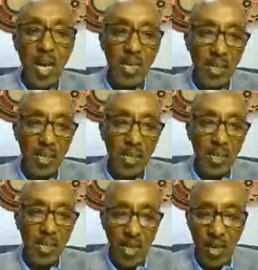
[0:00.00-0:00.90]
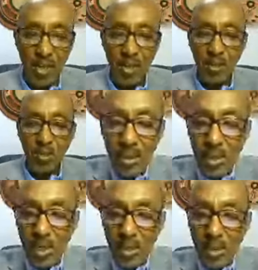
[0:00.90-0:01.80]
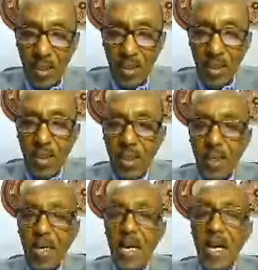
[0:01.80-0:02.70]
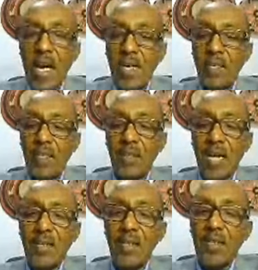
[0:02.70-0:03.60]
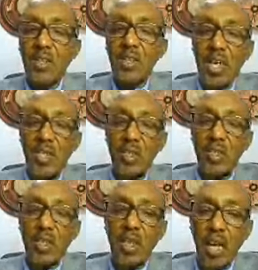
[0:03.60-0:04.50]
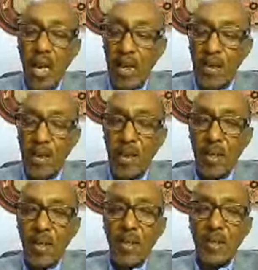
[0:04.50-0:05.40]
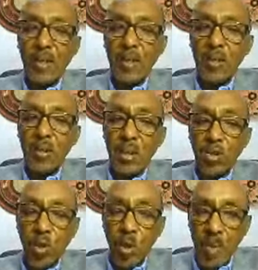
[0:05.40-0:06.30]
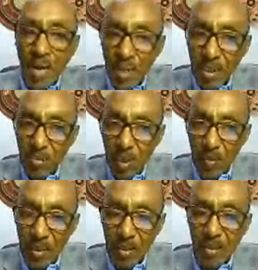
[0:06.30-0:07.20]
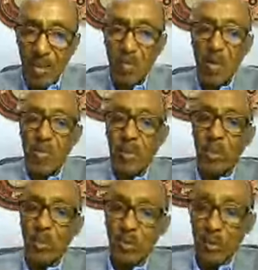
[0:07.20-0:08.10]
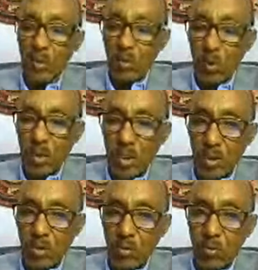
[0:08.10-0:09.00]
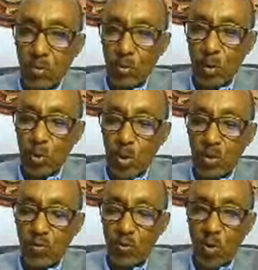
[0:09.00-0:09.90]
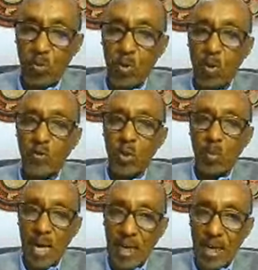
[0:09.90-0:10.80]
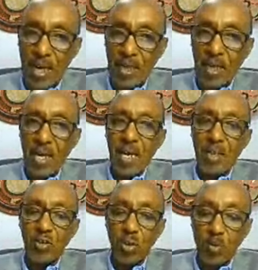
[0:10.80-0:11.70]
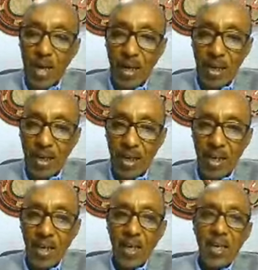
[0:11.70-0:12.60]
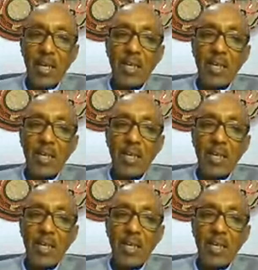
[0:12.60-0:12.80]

Kenya, which is in Kenya, and that agitation led the Somali Republic, remember, which was formed of Somaliland and Somalia,